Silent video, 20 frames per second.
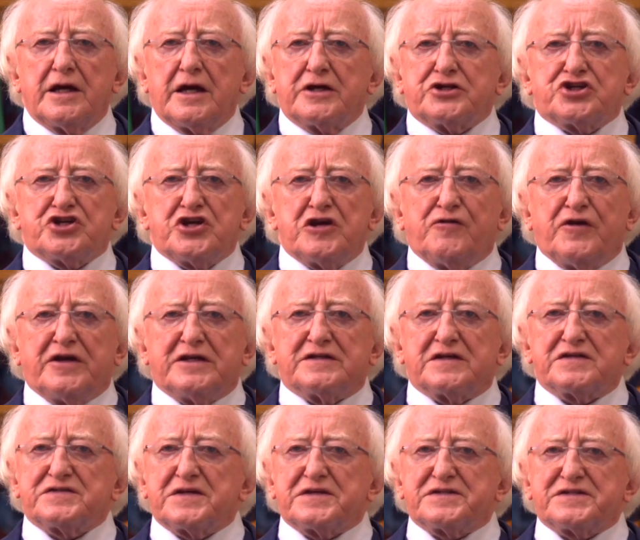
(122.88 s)
Achieving
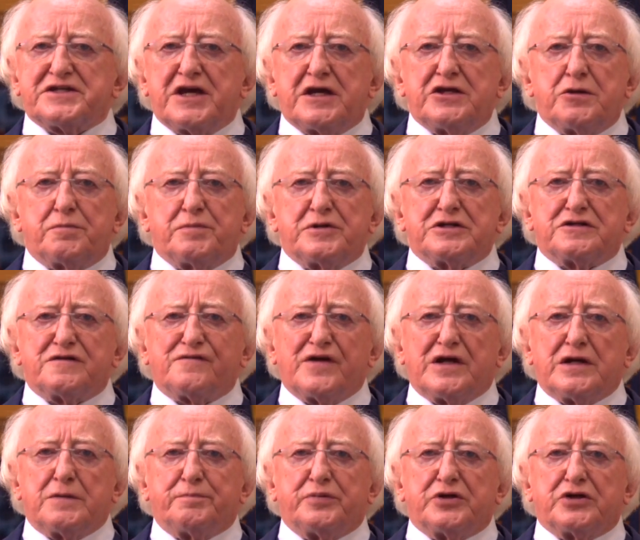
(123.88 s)
the Sustainable
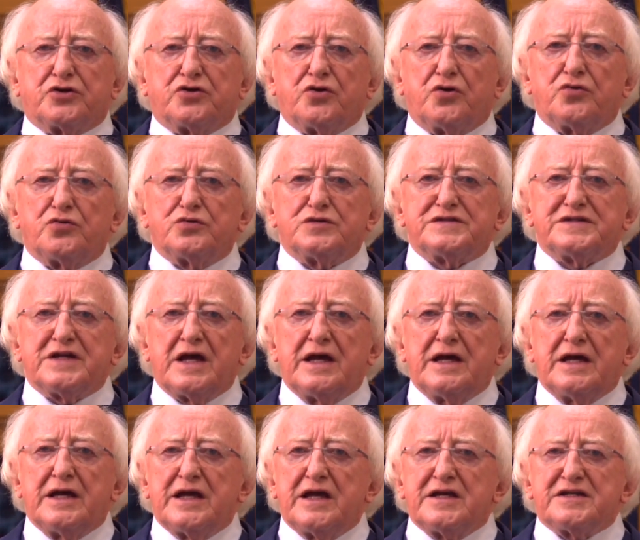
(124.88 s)
Development Goals
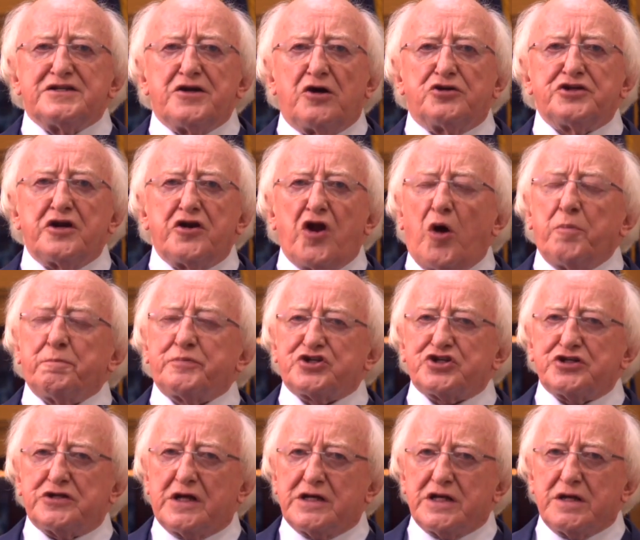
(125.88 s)
is not an
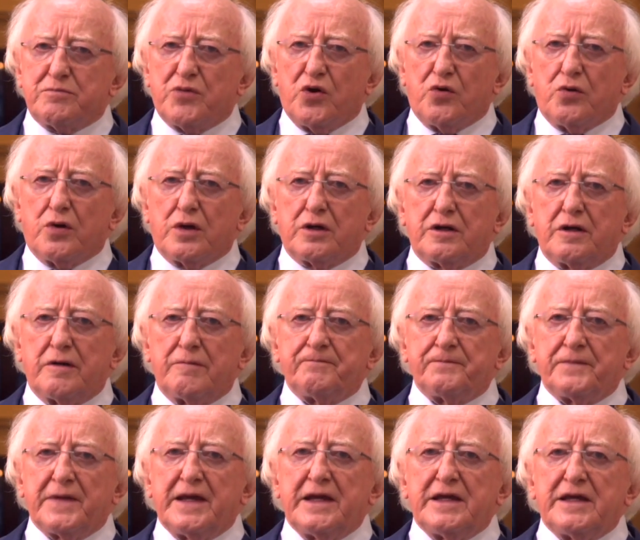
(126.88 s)
option anymore.
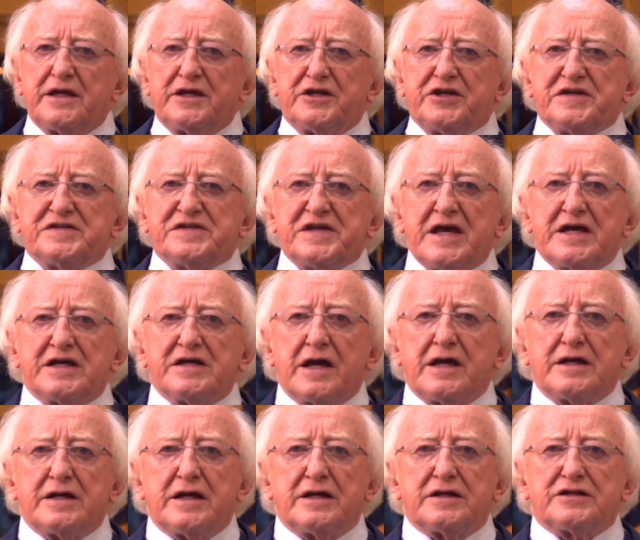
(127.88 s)
It is
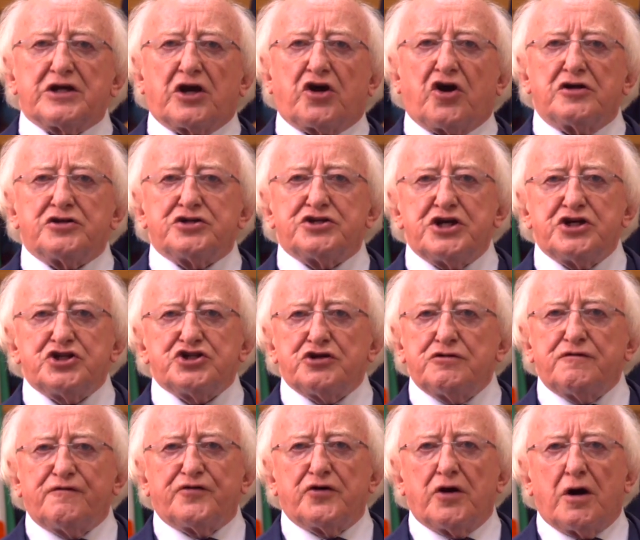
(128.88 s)
the
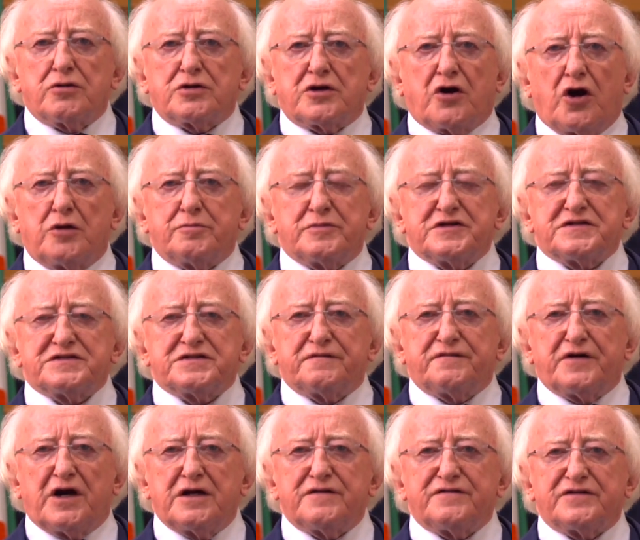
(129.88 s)
condition for our common
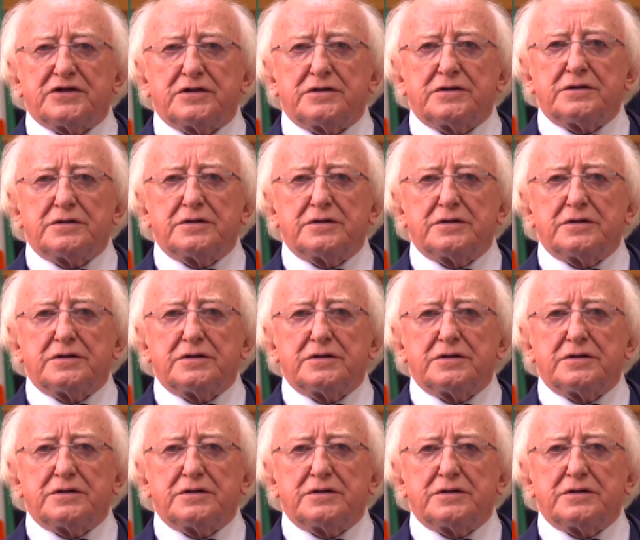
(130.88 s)
survival.